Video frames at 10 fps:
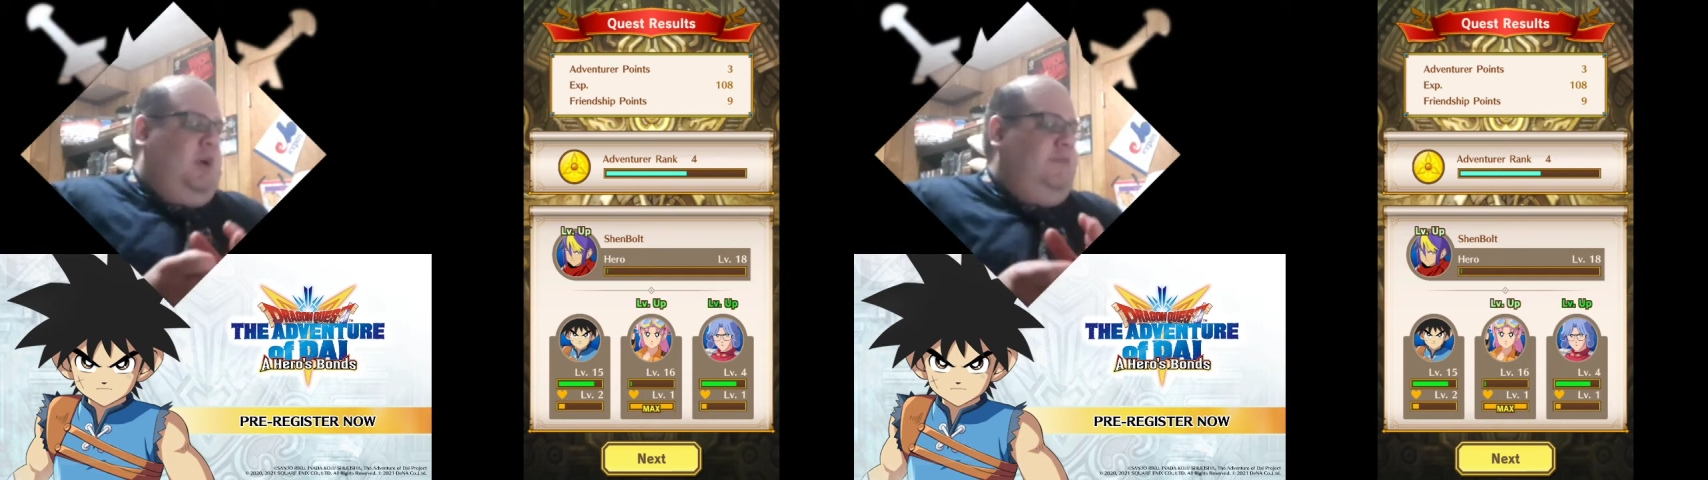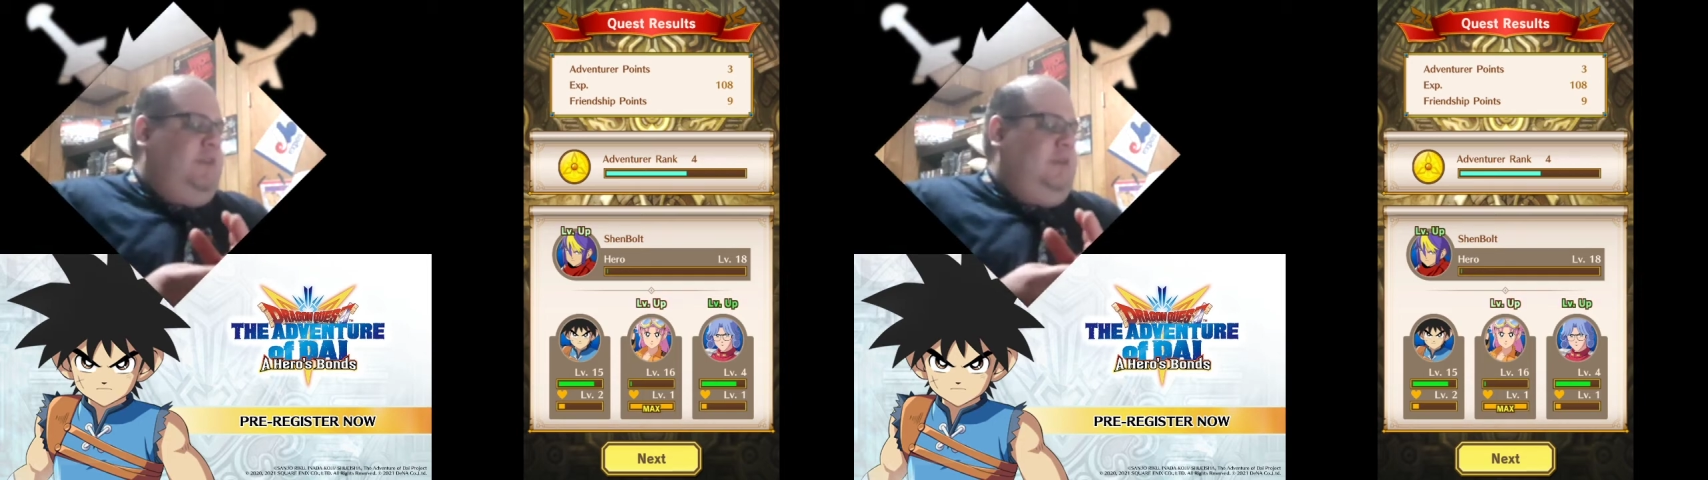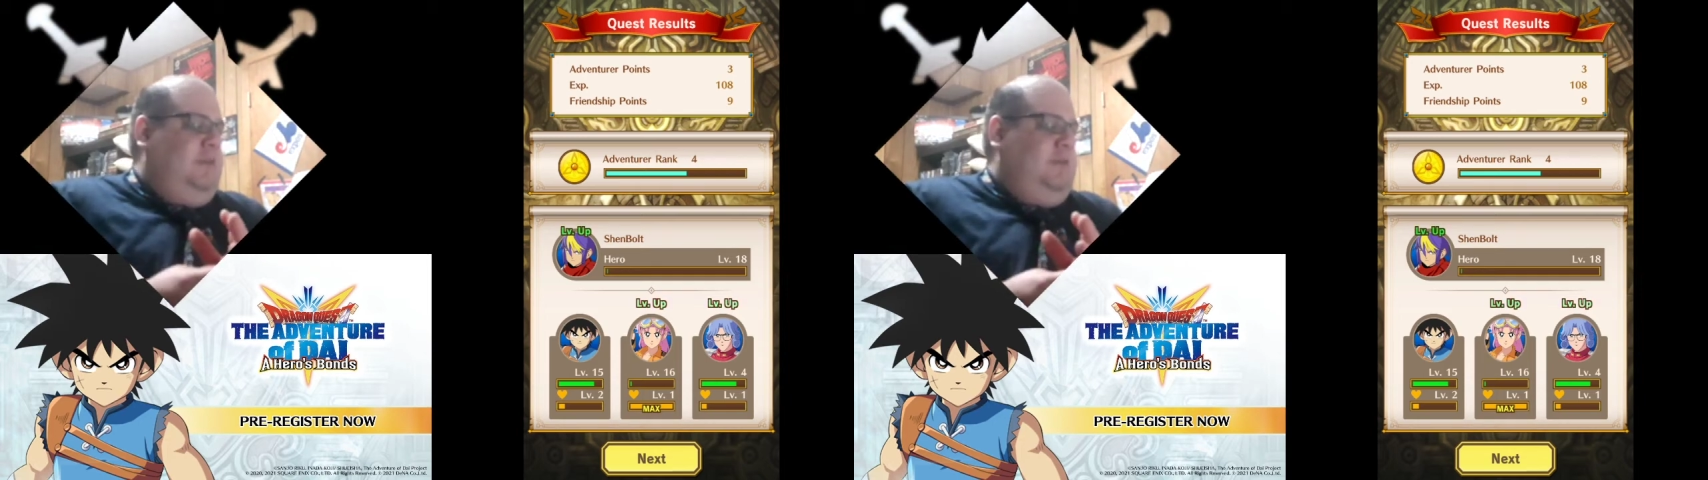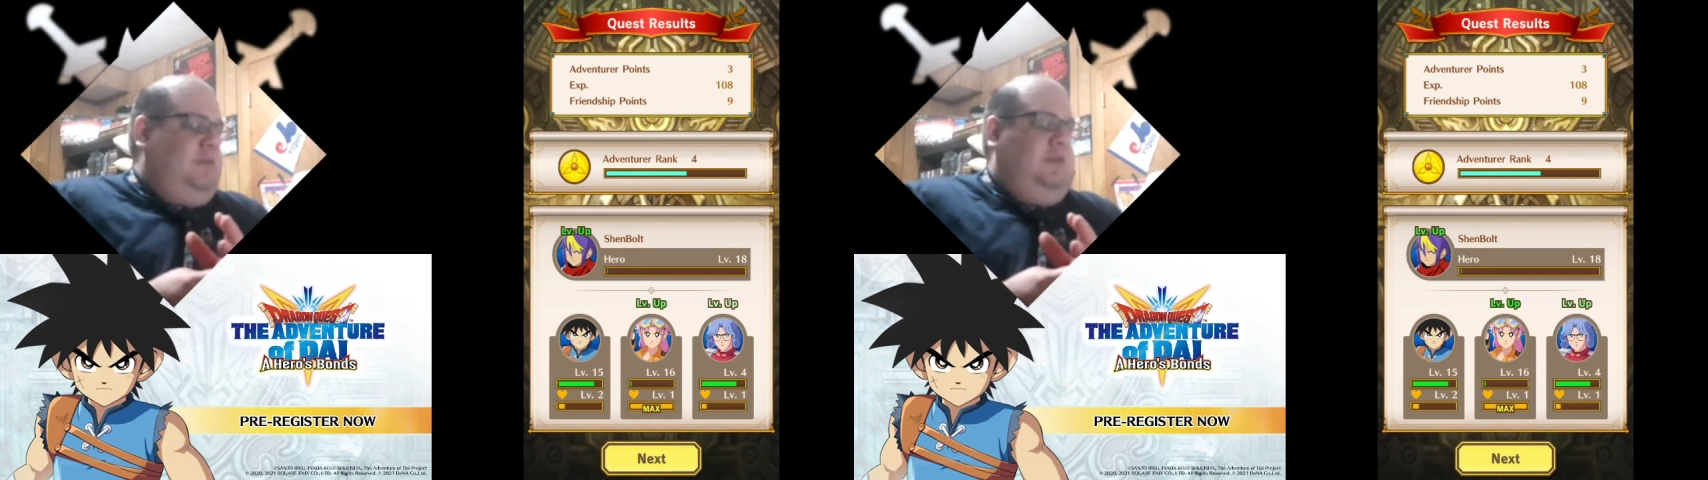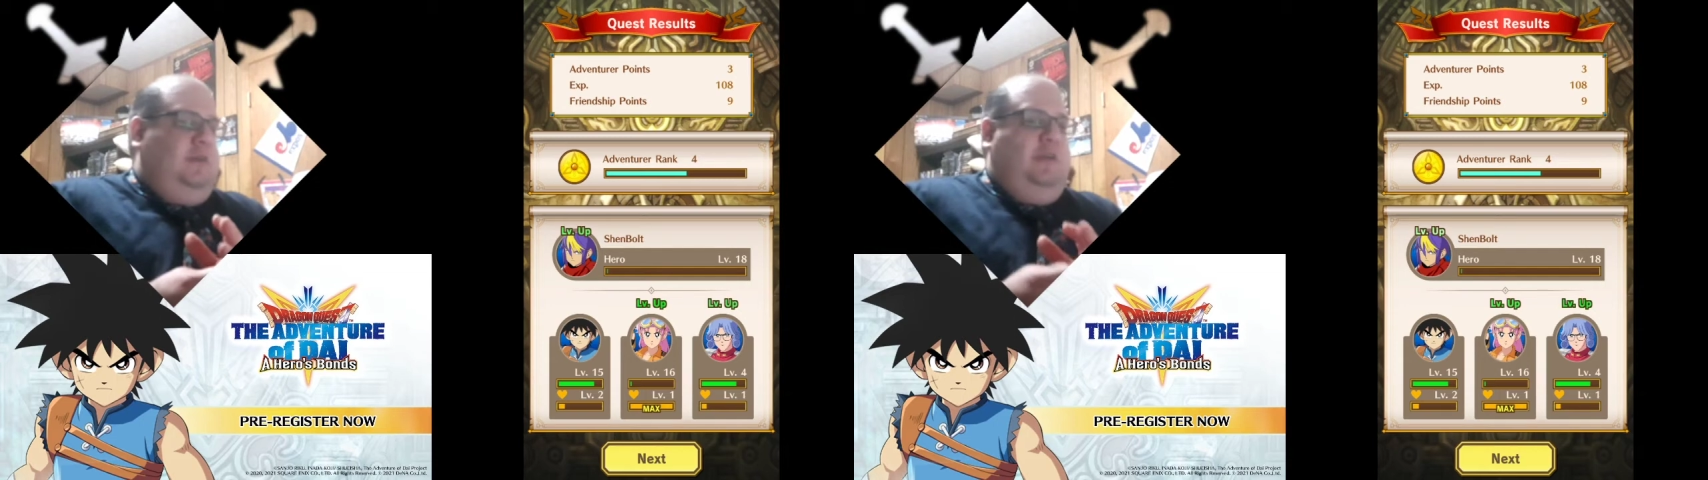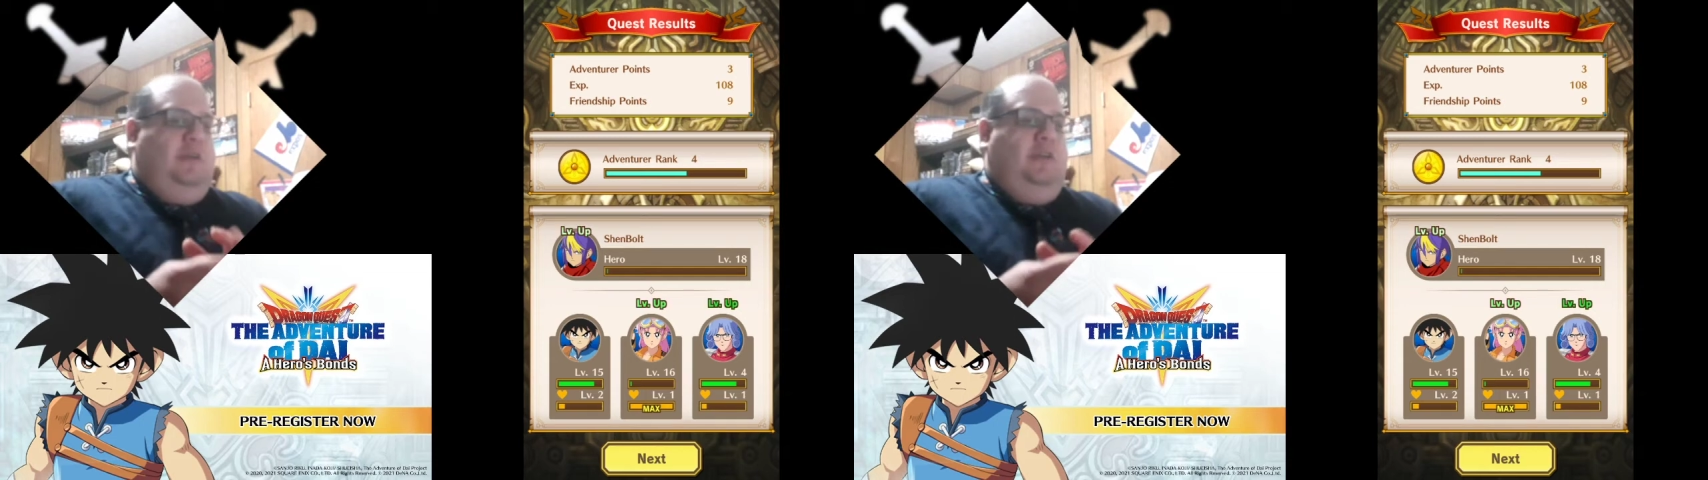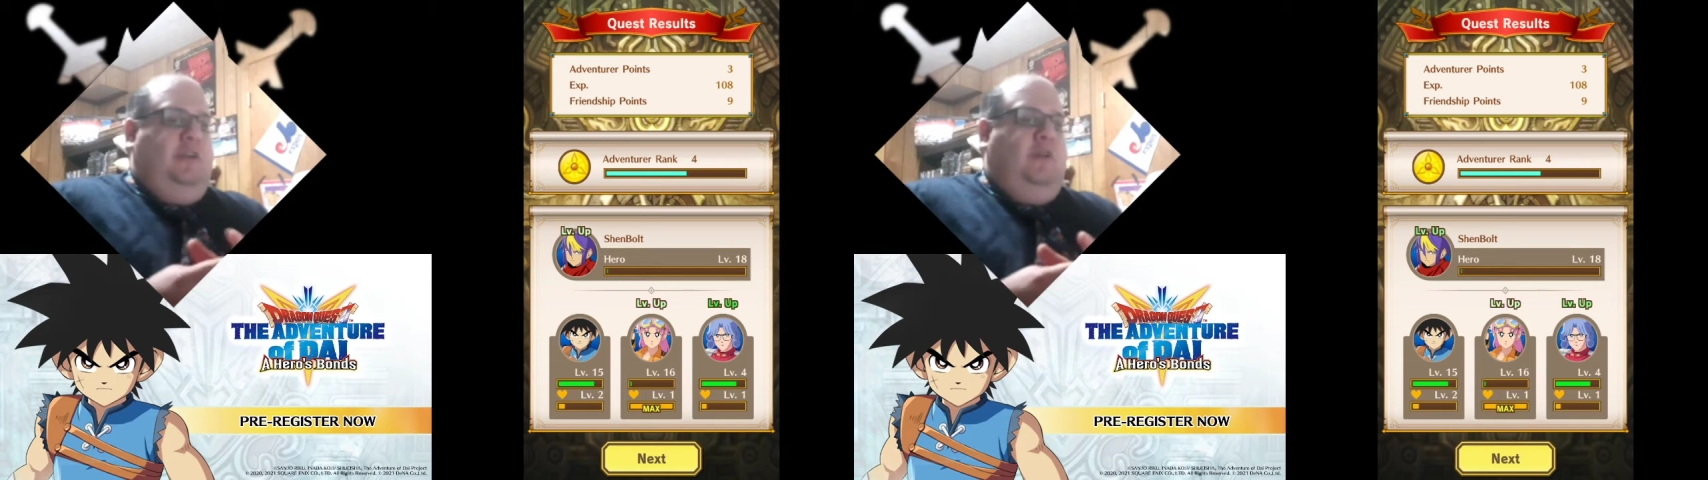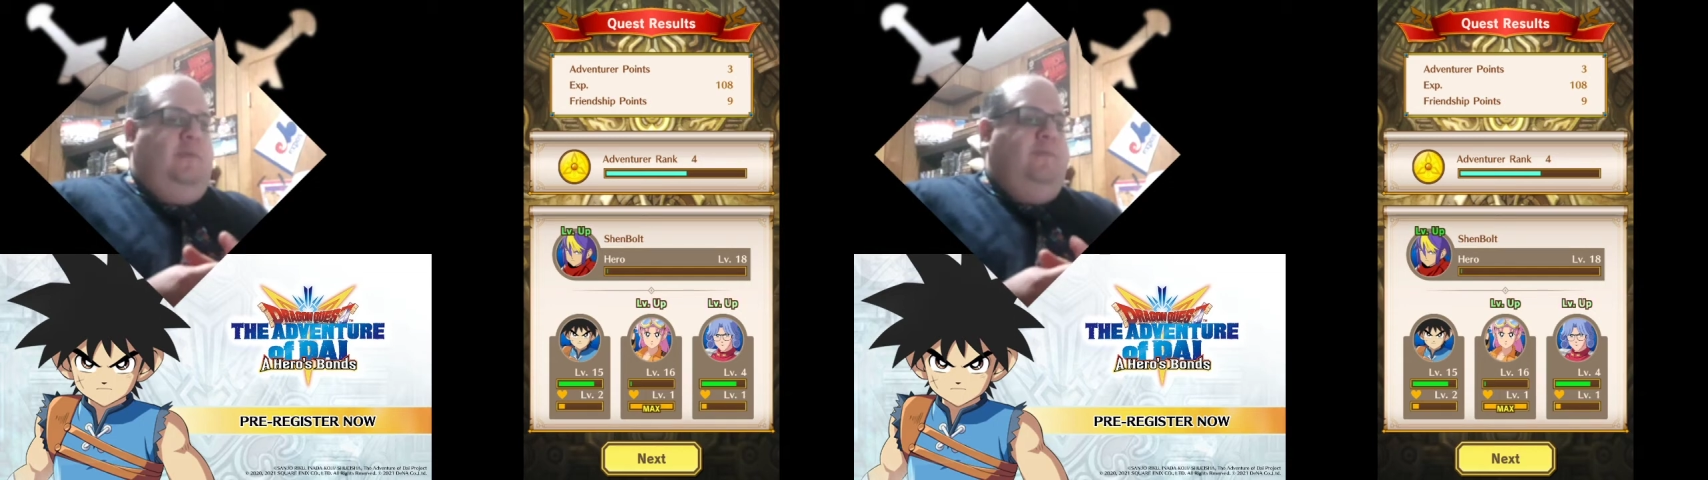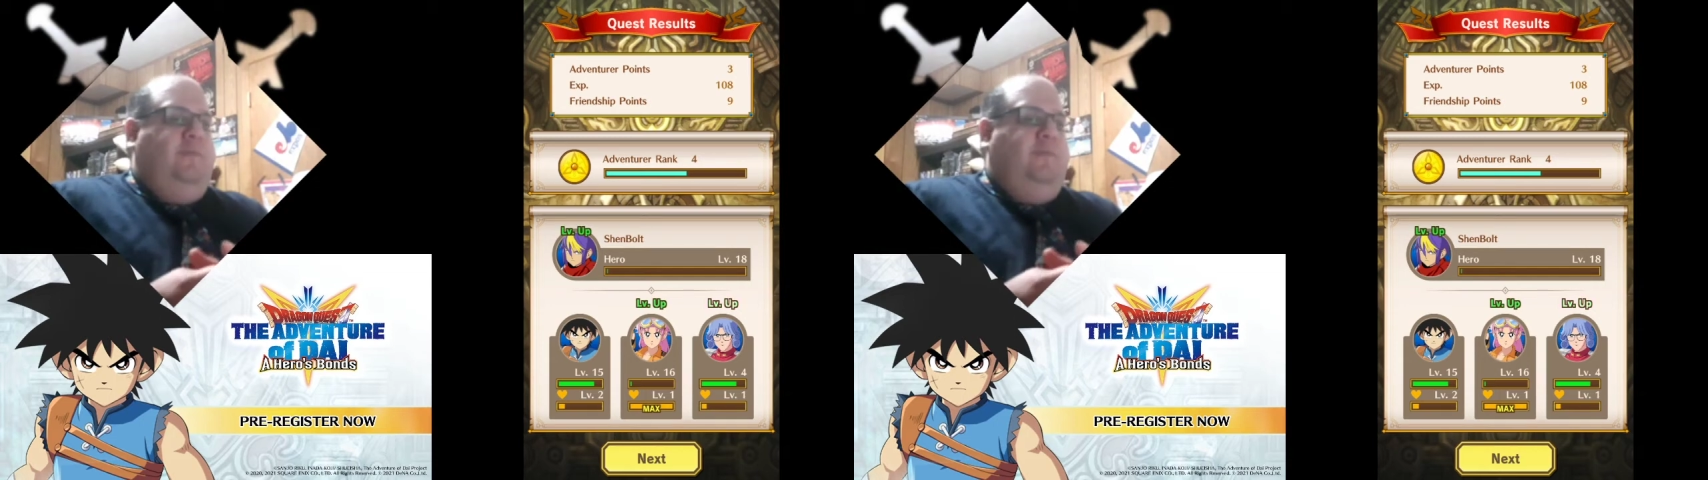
often, you know.